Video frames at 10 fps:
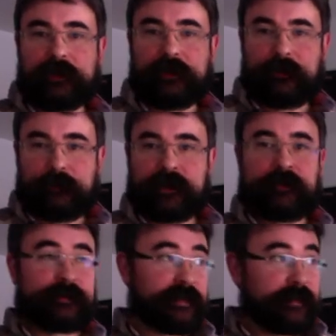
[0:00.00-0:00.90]
Hello, my
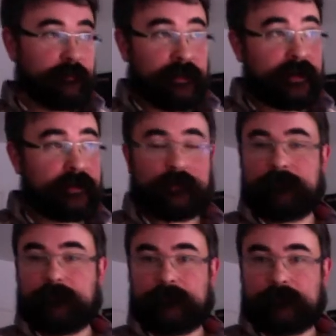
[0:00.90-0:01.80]
name is Aidan Plank.
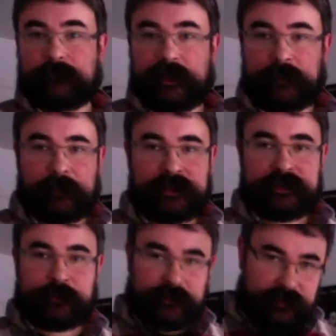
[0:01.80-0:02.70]
I'm the
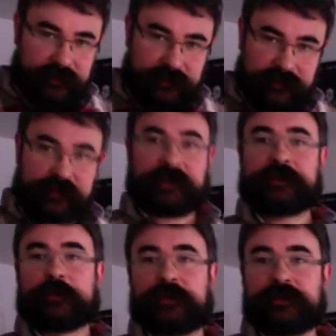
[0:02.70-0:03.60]
bassist with the Cleveland
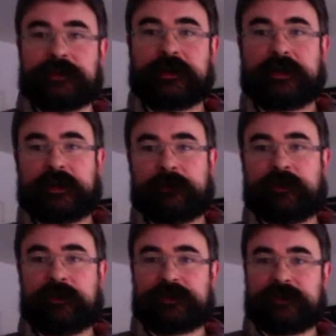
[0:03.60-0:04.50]
Jazz Orchestra, and I'm
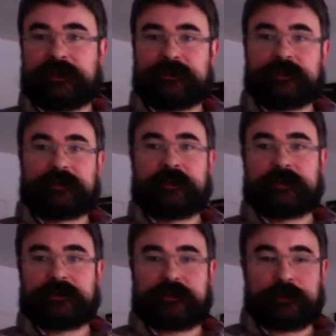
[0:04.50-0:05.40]
here today to
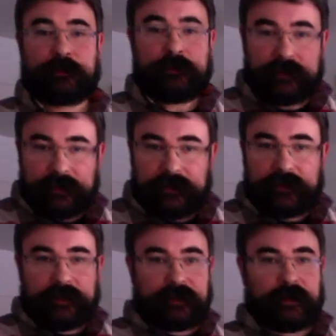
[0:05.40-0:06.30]
talk to you
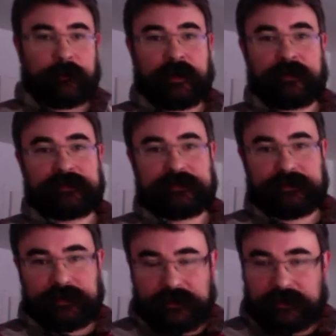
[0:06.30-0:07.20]
about
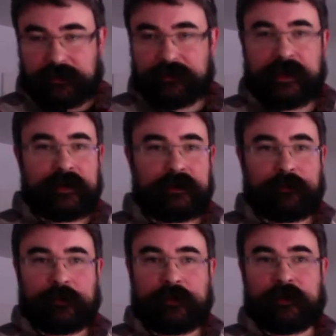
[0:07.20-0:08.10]
creating
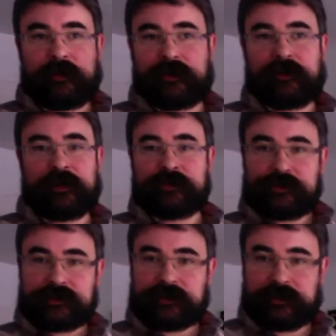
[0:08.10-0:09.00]
more
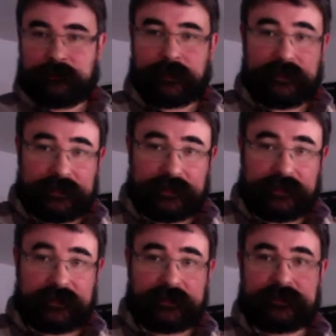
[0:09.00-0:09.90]
interesting bass
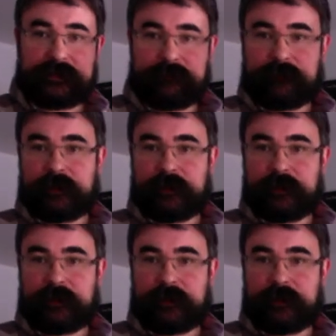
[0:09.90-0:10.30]
lines.